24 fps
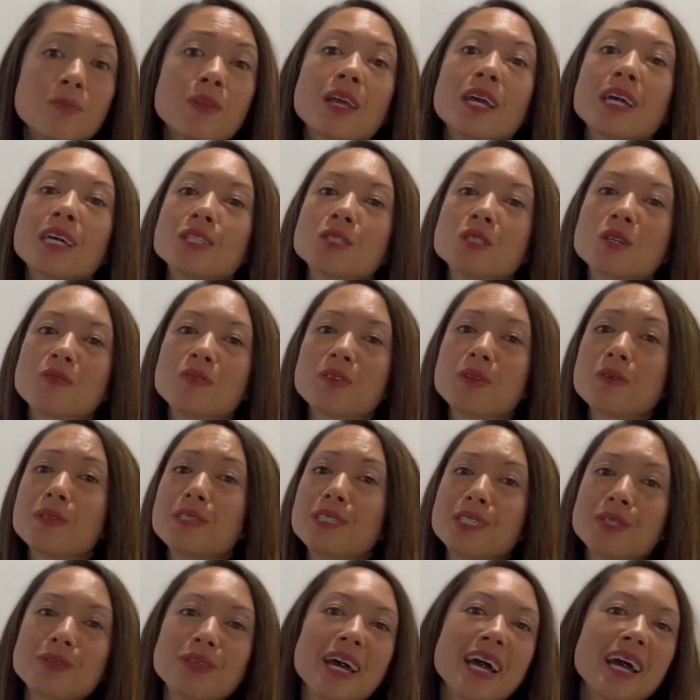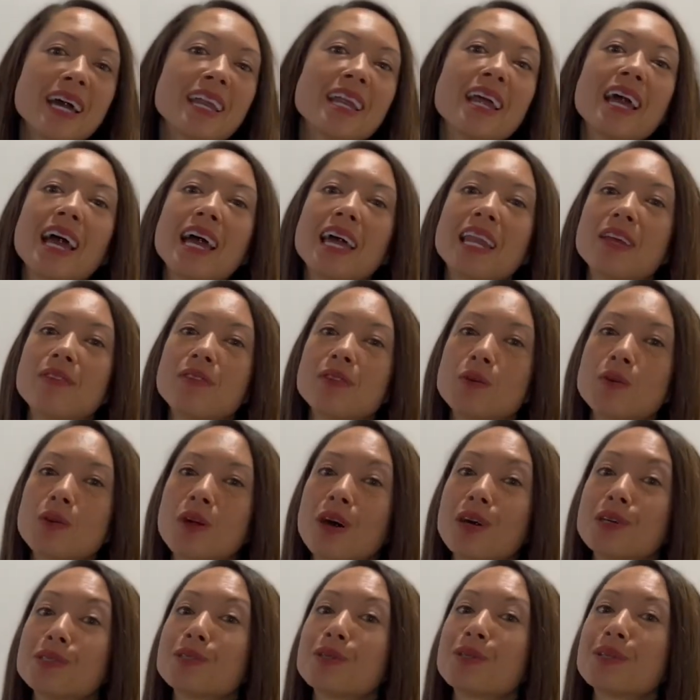So if you would do that, and if you would
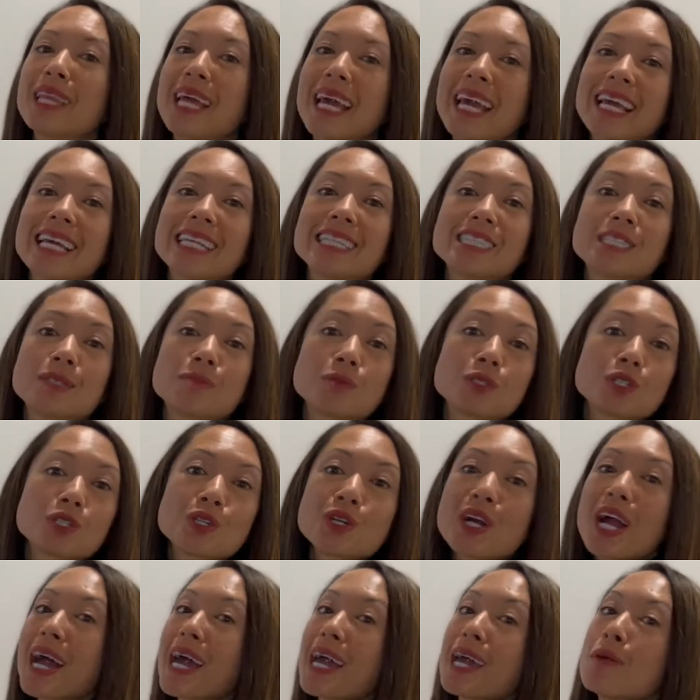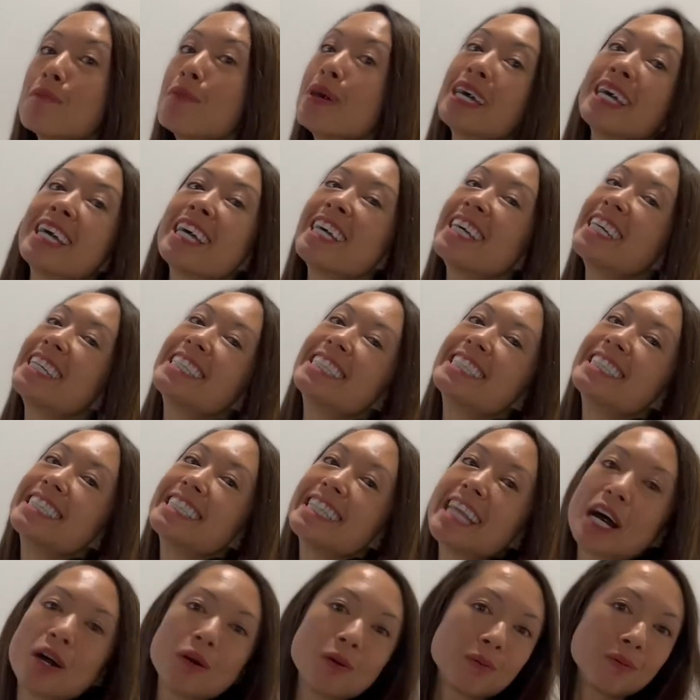also like and subscribe,
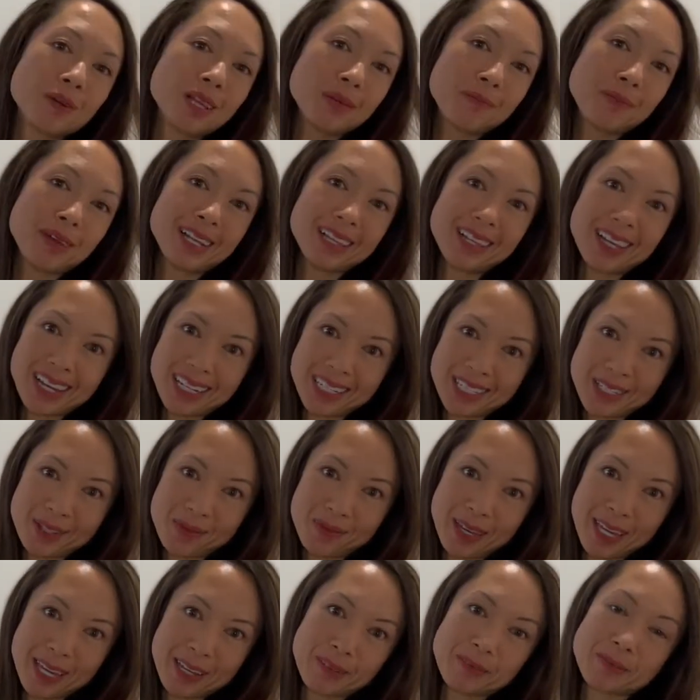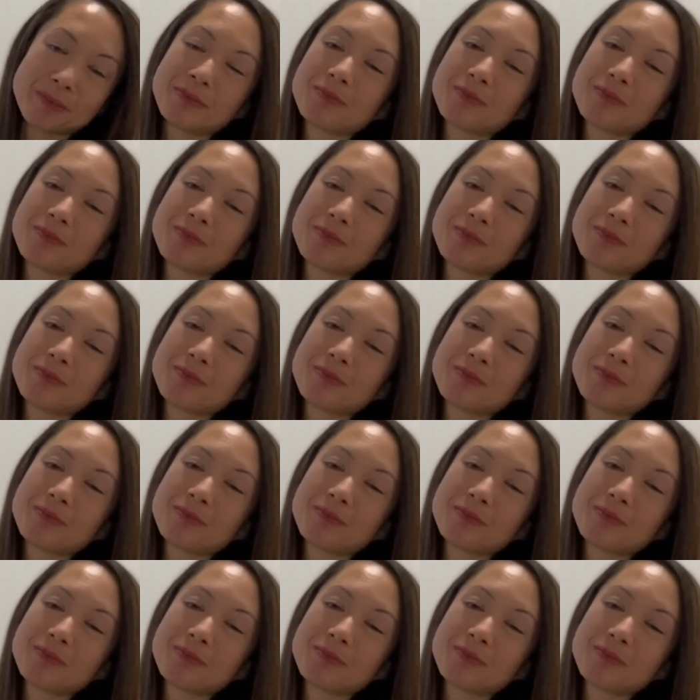that would really mean a lot to me.